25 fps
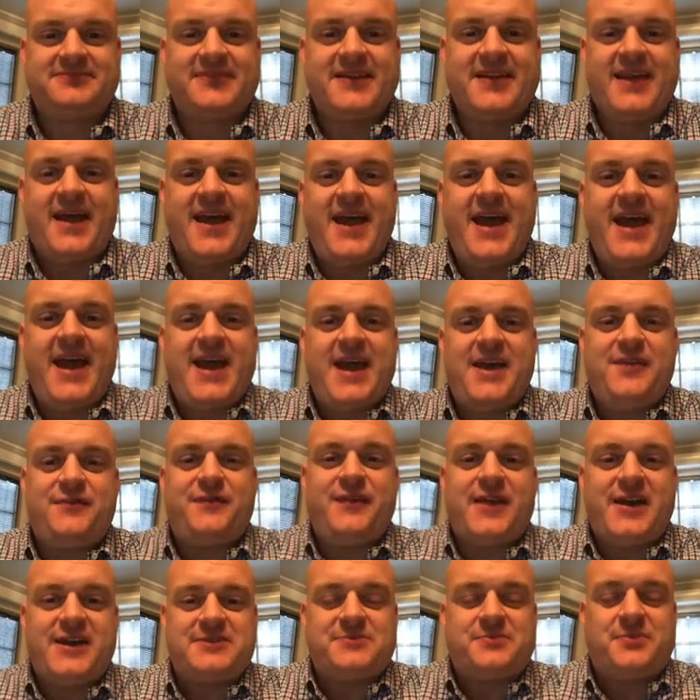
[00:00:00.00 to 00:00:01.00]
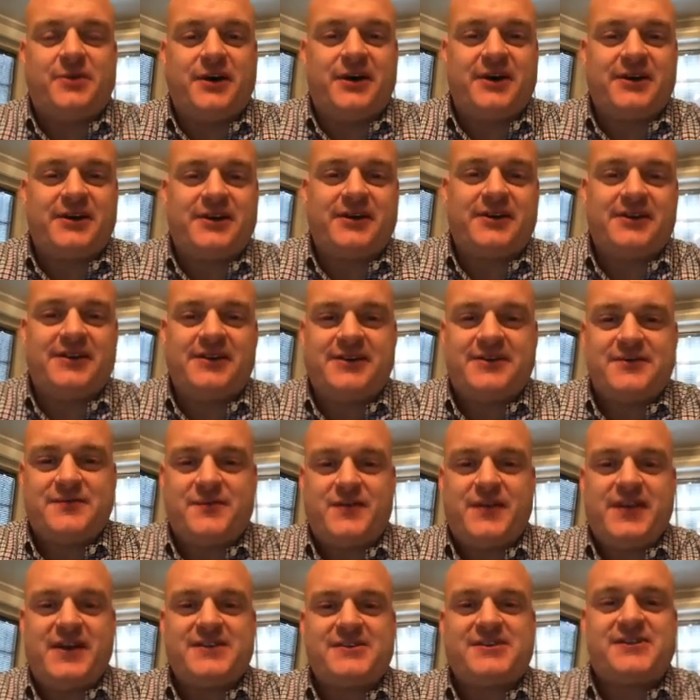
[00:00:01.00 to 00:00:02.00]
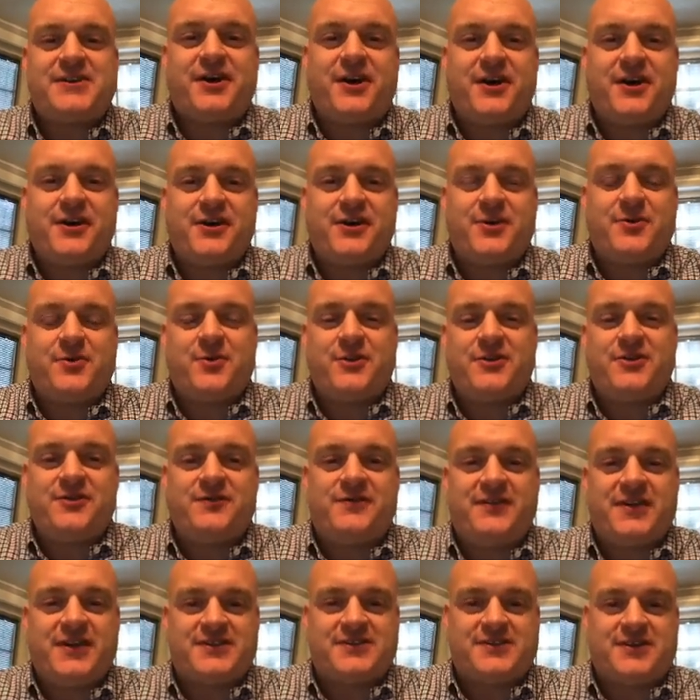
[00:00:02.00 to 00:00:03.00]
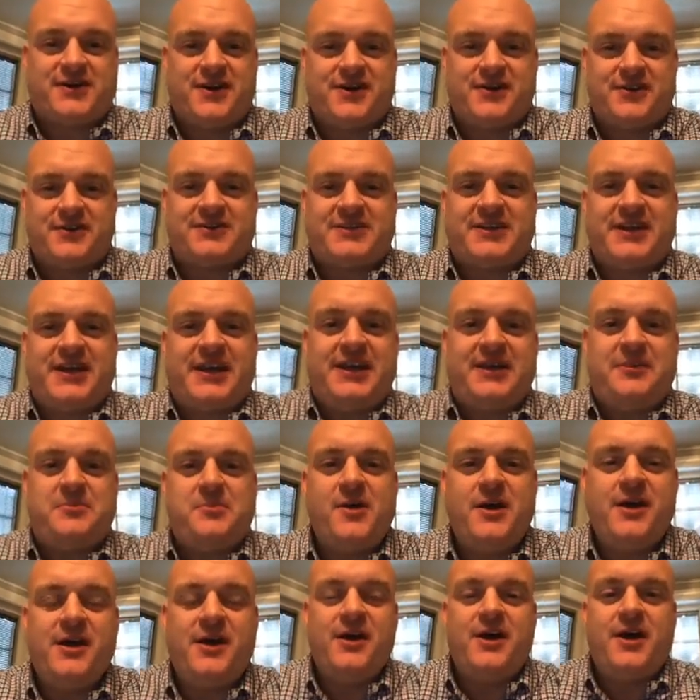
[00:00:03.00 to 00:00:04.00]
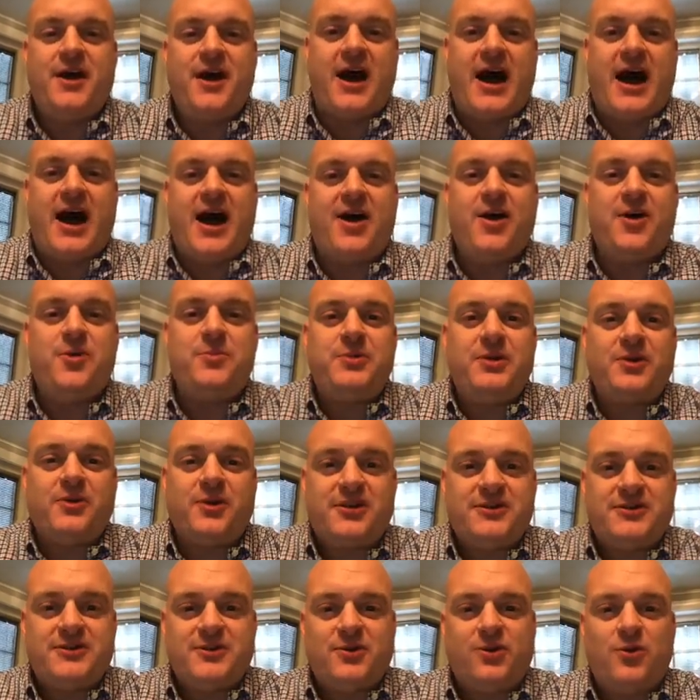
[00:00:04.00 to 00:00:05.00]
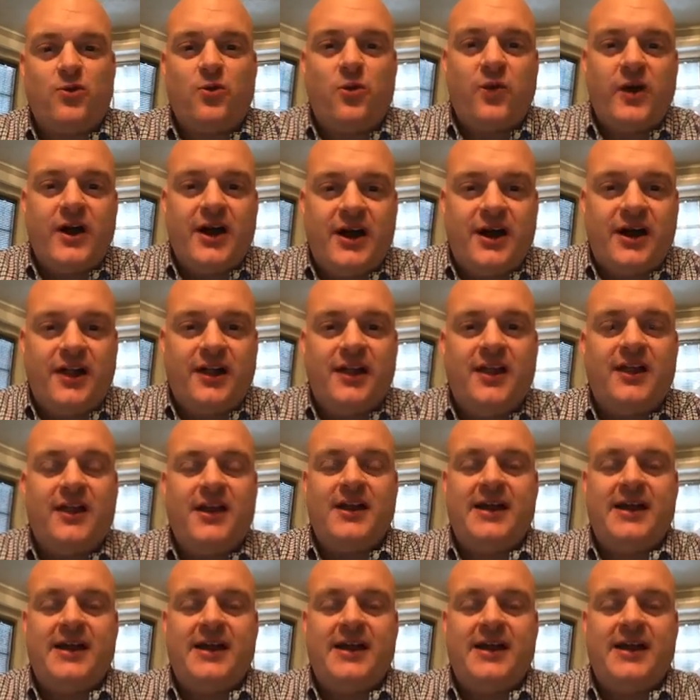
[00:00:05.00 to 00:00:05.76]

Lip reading: Hey, Facebook, Vince Carter with the Vince Carter team. I hope you are doing well.